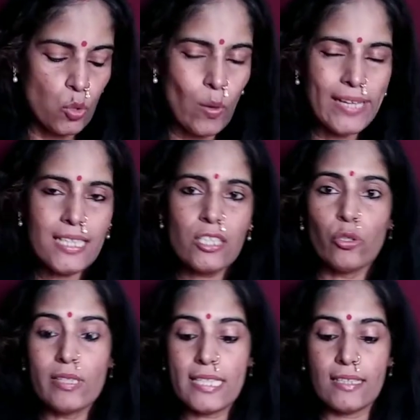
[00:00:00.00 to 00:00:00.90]
So one is
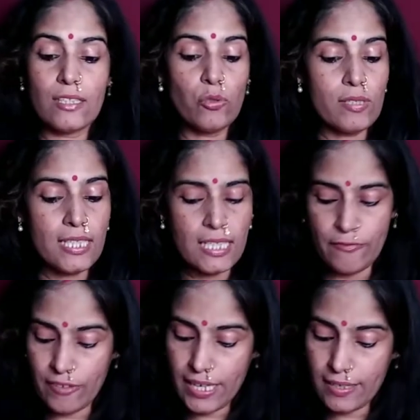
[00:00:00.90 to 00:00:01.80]
Tulsi. The
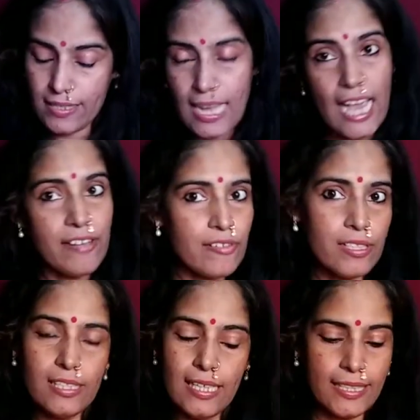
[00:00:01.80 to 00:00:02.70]
Tulsi fragrance, I
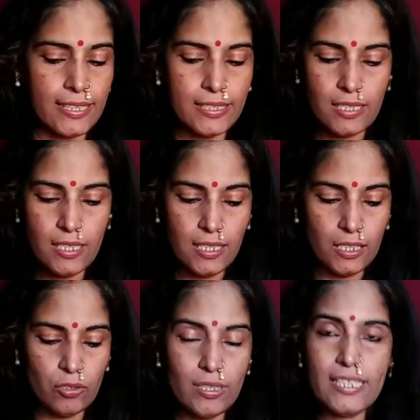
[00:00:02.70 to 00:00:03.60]
really like it.
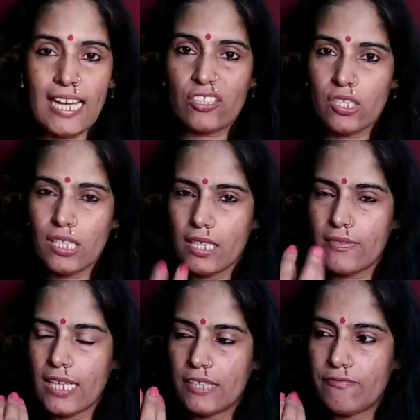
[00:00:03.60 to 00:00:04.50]
You know, it actually
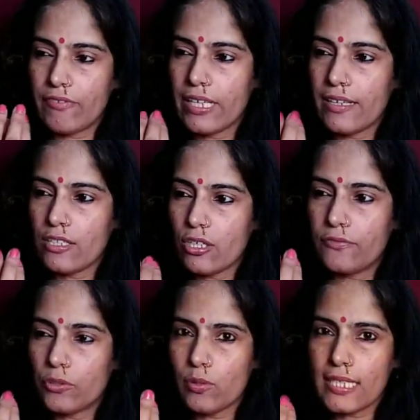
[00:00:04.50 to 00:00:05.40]
gives that fragrance
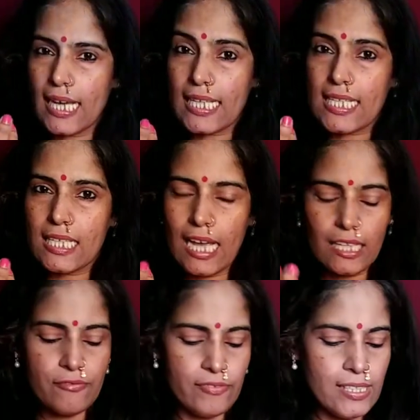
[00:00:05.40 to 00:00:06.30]
of Tulsi. I can see,
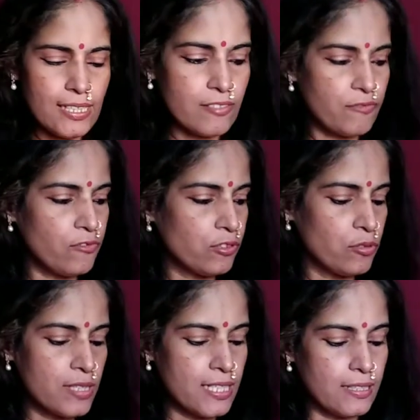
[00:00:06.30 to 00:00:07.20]
I can feel that
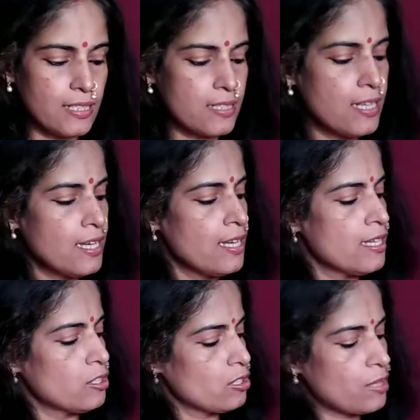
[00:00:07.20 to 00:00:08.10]
Tulsi in this.
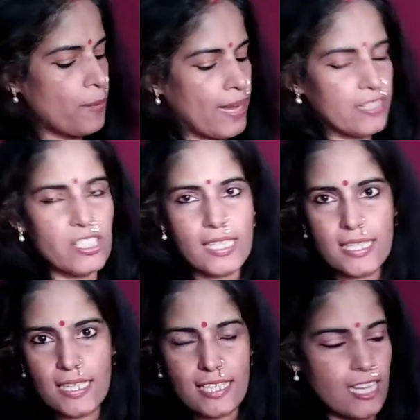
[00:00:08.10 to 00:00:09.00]
So the
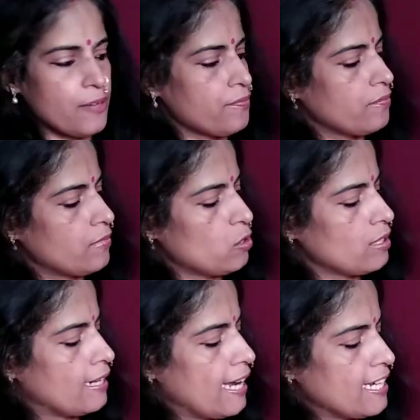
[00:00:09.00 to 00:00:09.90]
packaging is the same, you
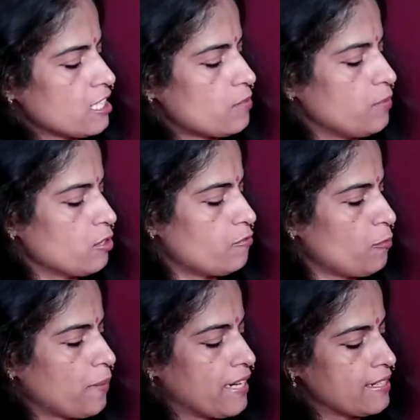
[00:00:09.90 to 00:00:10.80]
know, the nice
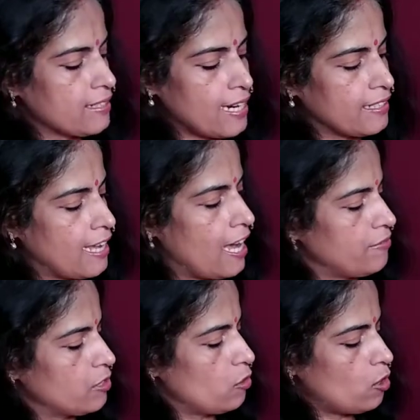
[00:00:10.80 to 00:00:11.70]
beautiful painting that they
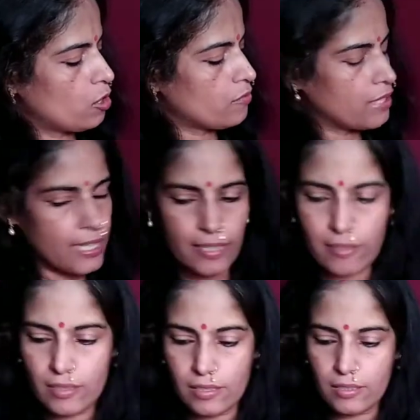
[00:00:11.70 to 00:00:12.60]
have in all of
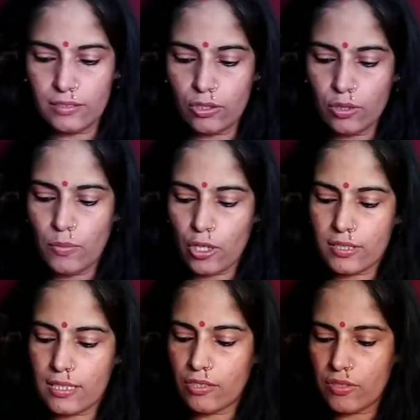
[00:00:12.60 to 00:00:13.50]
their, uh, you know,
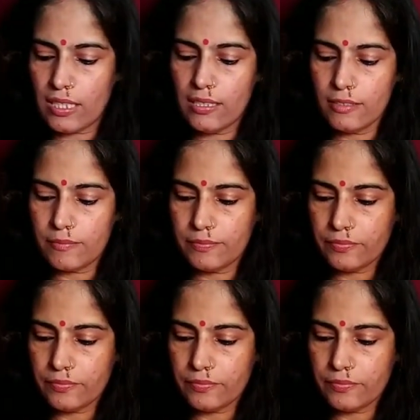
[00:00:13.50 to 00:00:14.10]
boxes you see.